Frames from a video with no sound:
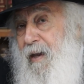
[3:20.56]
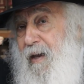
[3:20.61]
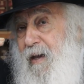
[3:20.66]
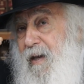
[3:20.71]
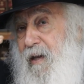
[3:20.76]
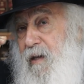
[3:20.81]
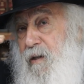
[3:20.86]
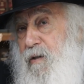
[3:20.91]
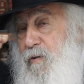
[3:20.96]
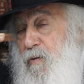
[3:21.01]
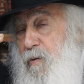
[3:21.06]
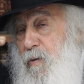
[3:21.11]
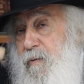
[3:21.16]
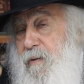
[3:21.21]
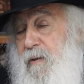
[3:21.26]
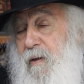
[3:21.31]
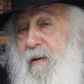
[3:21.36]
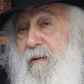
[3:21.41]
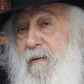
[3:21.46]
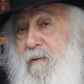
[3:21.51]
he saw
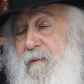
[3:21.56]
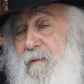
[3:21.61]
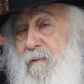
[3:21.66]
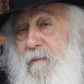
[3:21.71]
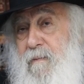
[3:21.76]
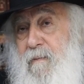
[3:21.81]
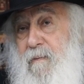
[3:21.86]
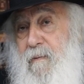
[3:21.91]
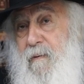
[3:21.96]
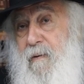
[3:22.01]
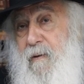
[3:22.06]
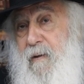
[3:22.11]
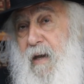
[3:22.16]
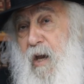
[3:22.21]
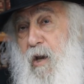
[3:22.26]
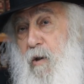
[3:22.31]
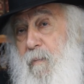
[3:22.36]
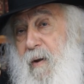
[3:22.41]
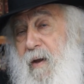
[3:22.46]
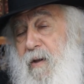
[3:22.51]
this.
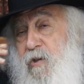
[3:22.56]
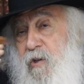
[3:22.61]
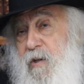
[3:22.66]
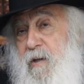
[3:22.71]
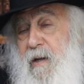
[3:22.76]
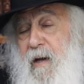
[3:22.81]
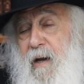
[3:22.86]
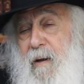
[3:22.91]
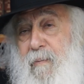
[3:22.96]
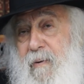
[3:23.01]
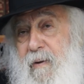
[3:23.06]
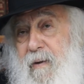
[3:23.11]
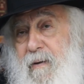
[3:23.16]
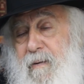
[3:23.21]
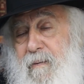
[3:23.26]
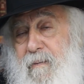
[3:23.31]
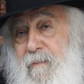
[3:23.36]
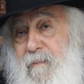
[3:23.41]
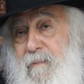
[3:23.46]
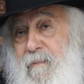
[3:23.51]
Can you imagine, Rabbi?
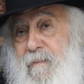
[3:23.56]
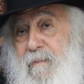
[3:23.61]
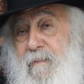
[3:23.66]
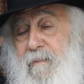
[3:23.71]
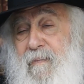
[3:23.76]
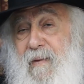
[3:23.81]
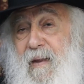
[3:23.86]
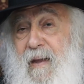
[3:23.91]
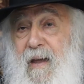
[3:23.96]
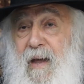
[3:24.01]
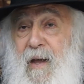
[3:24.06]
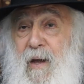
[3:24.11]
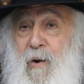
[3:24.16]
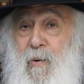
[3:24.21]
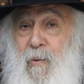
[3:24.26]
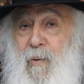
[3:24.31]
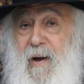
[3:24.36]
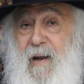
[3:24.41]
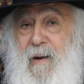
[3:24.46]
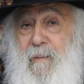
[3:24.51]

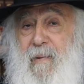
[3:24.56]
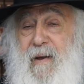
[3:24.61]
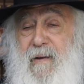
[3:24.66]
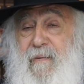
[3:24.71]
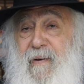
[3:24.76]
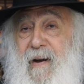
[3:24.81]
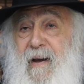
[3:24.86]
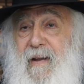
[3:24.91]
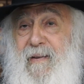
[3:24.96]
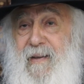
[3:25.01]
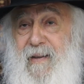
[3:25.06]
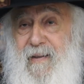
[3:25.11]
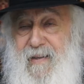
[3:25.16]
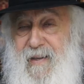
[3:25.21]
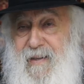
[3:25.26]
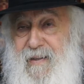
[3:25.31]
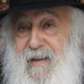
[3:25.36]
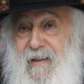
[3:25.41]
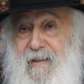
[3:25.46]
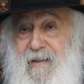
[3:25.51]
Well, my friend,
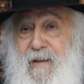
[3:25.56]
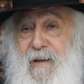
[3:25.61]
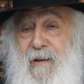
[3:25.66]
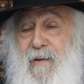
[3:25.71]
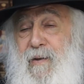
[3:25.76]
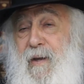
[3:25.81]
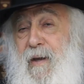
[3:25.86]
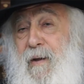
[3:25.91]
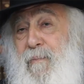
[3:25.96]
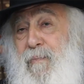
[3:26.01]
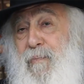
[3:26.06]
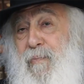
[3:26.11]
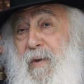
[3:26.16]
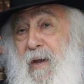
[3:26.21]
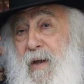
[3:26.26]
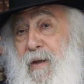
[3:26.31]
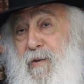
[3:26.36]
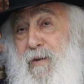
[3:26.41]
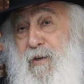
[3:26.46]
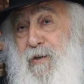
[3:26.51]
this is the, the,
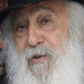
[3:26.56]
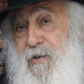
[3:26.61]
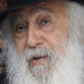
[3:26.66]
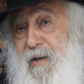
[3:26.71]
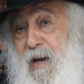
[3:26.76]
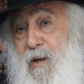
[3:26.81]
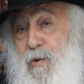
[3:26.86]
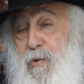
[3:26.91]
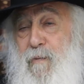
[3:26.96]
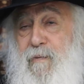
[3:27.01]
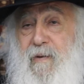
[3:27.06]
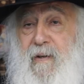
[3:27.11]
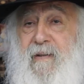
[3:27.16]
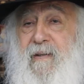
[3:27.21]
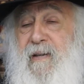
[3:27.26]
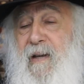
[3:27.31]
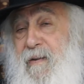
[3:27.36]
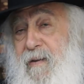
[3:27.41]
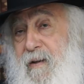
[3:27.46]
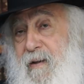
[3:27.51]
the strength of the
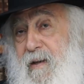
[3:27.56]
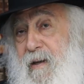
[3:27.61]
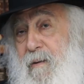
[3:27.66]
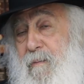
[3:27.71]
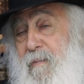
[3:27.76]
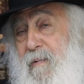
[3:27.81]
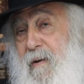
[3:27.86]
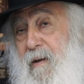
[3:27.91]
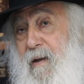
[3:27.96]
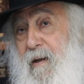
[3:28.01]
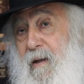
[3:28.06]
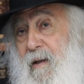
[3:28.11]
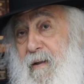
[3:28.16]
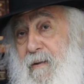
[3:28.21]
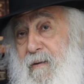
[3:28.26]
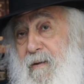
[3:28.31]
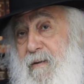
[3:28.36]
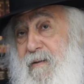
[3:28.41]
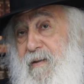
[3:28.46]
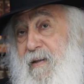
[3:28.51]
tzaddikim.
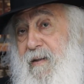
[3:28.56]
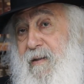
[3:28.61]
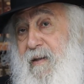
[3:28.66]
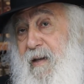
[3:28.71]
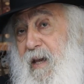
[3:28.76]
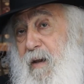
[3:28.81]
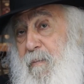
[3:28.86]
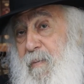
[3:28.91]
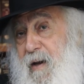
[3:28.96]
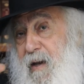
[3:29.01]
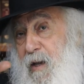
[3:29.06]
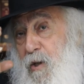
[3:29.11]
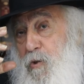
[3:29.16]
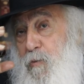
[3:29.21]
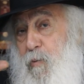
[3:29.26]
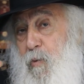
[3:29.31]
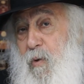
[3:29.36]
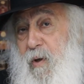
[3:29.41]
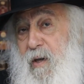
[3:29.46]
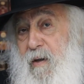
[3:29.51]
The tzaddikim,
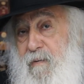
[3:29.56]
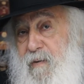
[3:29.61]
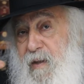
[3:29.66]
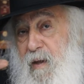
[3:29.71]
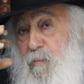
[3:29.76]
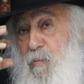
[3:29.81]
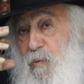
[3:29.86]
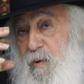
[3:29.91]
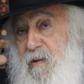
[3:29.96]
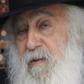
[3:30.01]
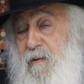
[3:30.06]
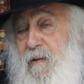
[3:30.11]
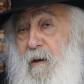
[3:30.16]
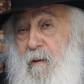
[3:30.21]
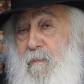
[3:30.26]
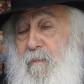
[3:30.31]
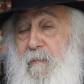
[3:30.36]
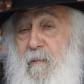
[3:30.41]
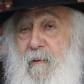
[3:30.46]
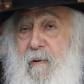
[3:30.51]
HaKadosh Baruch give them
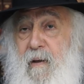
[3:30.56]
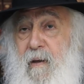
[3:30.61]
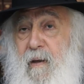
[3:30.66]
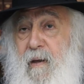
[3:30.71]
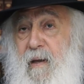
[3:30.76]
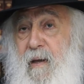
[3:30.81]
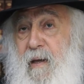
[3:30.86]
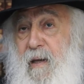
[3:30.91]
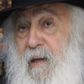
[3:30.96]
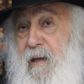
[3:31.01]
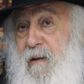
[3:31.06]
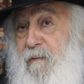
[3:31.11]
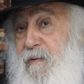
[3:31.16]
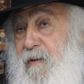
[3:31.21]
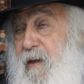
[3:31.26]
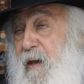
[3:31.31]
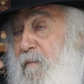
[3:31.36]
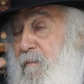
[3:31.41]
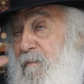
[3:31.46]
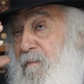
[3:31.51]
wisdom. He give
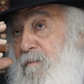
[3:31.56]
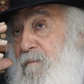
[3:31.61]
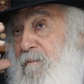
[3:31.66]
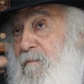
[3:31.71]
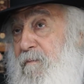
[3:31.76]
them